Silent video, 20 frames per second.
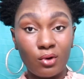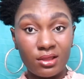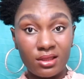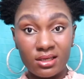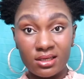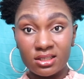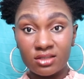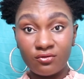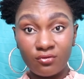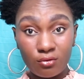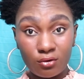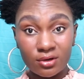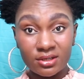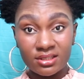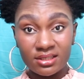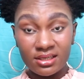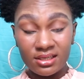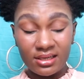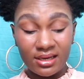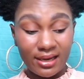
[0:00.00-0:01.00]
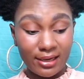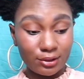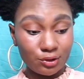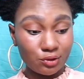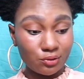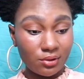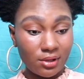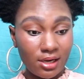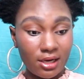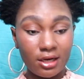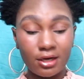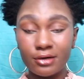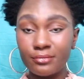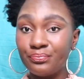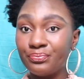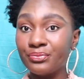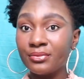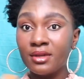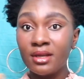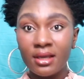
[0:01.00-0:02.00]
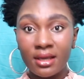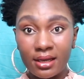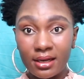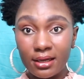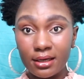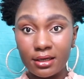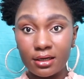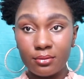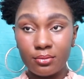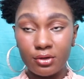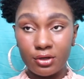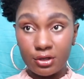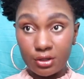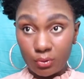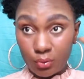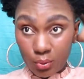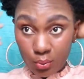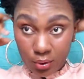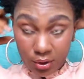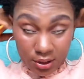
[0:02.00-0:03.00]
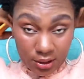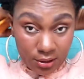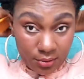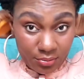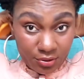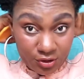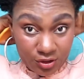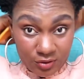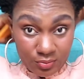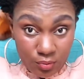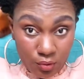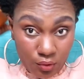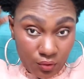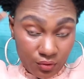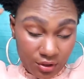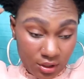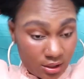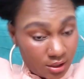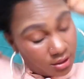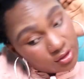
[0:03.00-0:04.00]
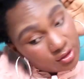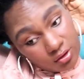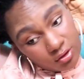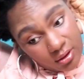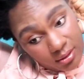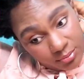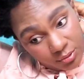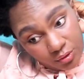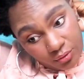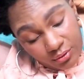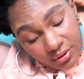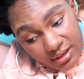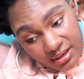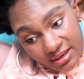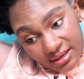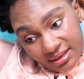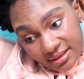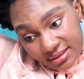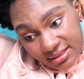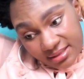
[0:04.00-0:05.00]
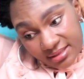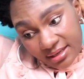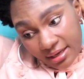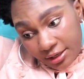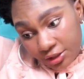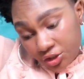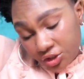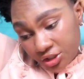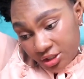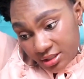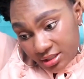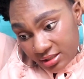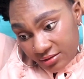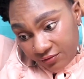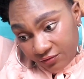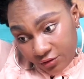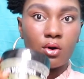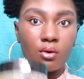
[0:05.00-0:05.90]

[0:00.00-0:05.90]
With this 4C natural hair, it ain't gonna be good. We want it to be smooth. So I'm doing it in sections.